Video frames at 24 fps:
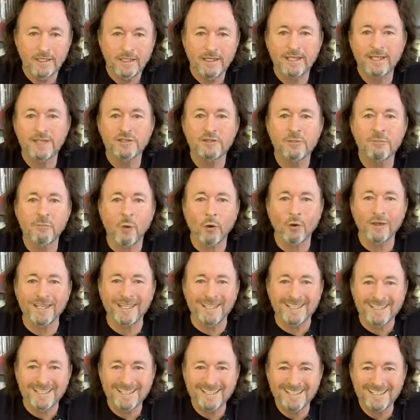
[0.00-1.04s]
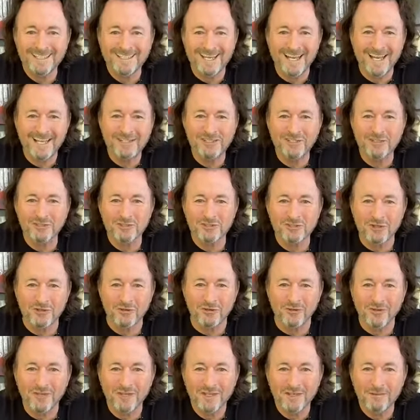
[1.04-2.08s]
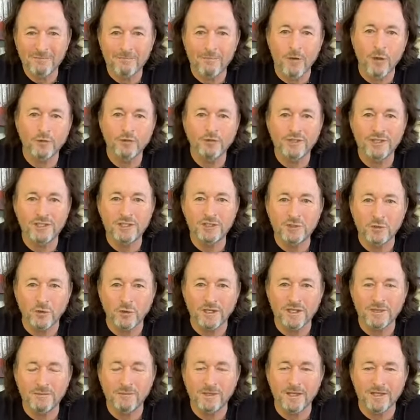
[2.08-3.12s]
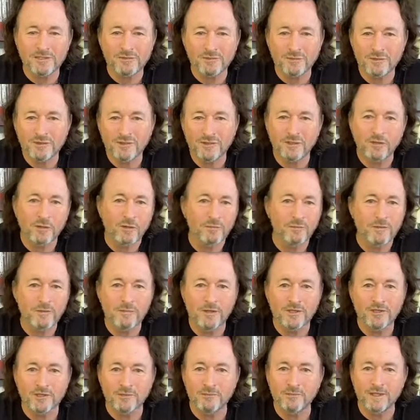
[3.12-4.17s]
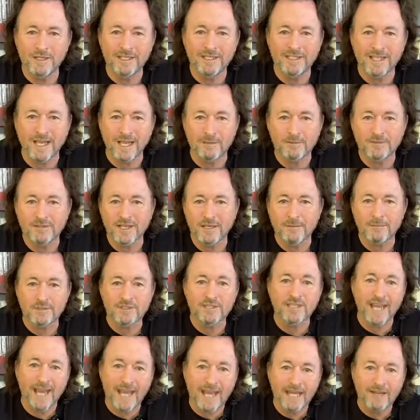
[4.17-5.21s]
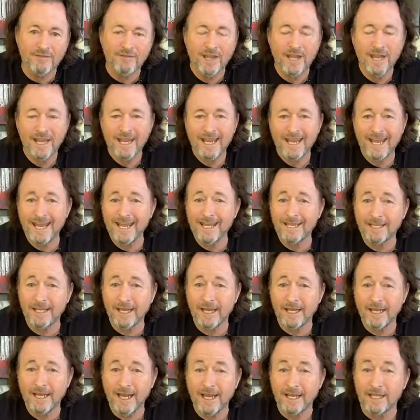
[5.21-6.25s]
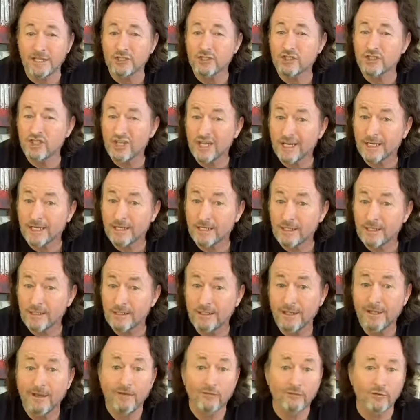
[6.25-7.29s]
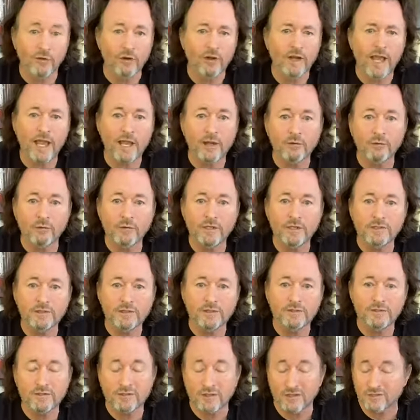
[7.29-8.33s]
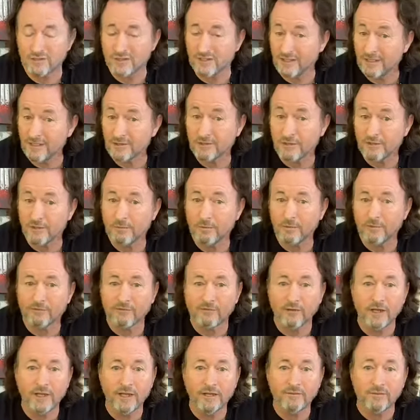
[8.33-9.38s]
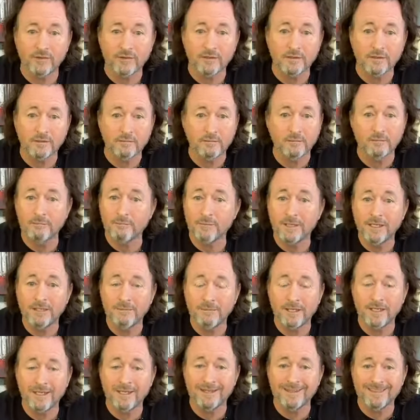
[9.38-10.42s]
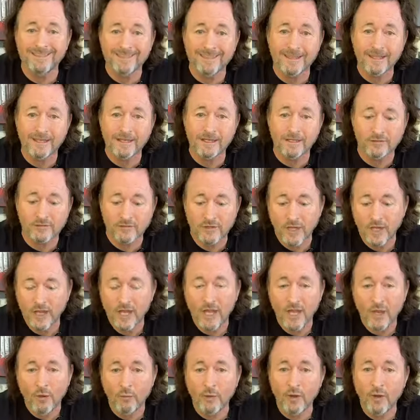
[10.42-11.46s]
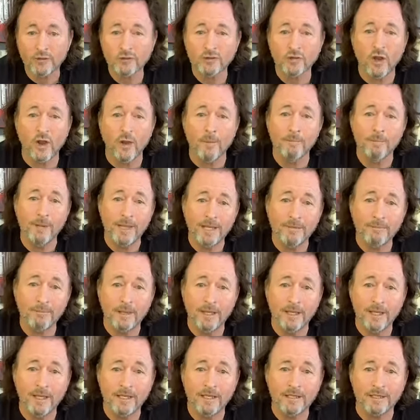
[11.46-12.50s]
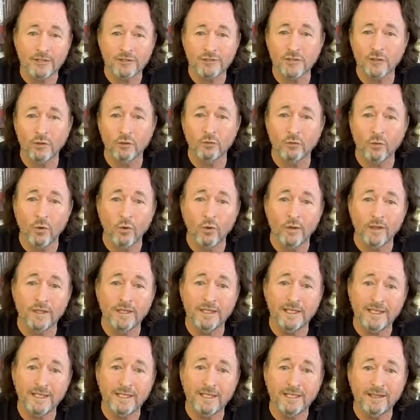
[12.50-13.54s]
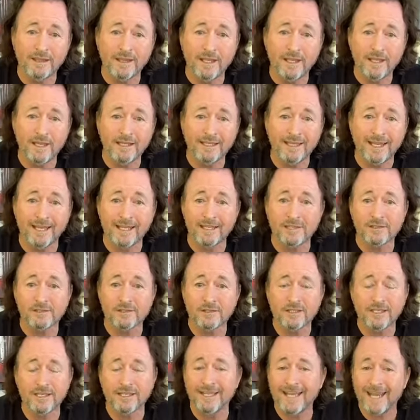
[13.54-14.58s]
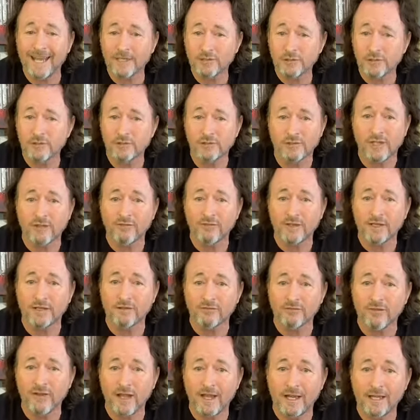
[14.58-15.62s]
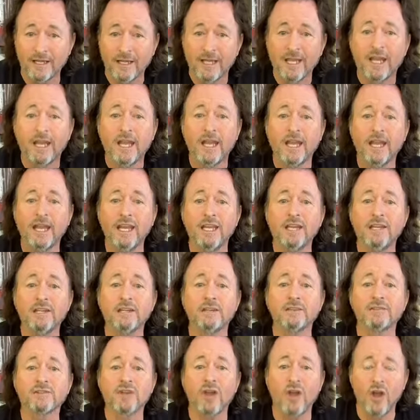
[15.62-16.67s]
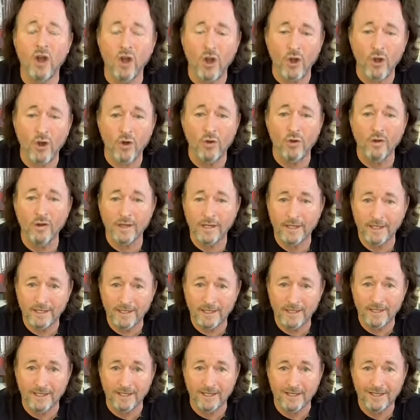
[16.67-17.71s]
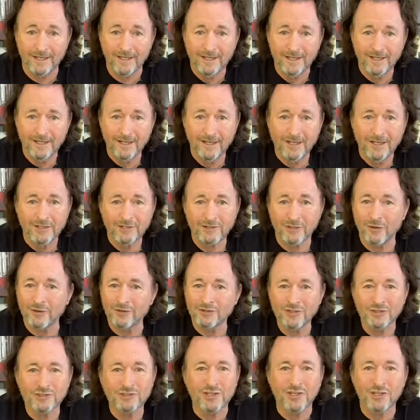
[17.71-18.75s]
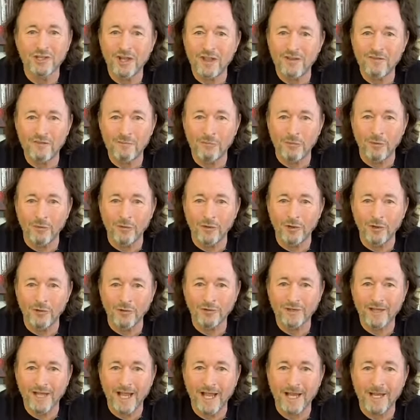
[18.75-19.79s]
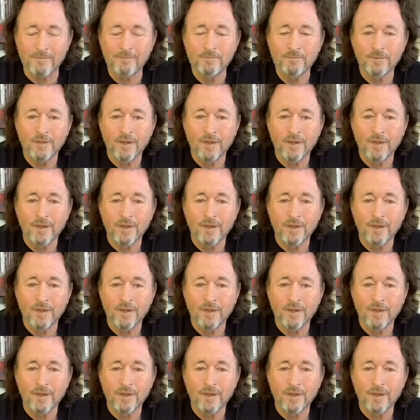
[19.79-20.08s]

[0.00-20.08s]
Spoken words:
He's a Morkie, 9 years old. Maltese Yorkie mix. You heard me mention him many times. His name is Dave, a.k.a. Chicken, for a lot of reasons, because he is a little bit afraid of many things. We also call him Pigpen, because he'll roll in anything that is the nastiest stuff he can find. He is all in it. So just a lovable little guy.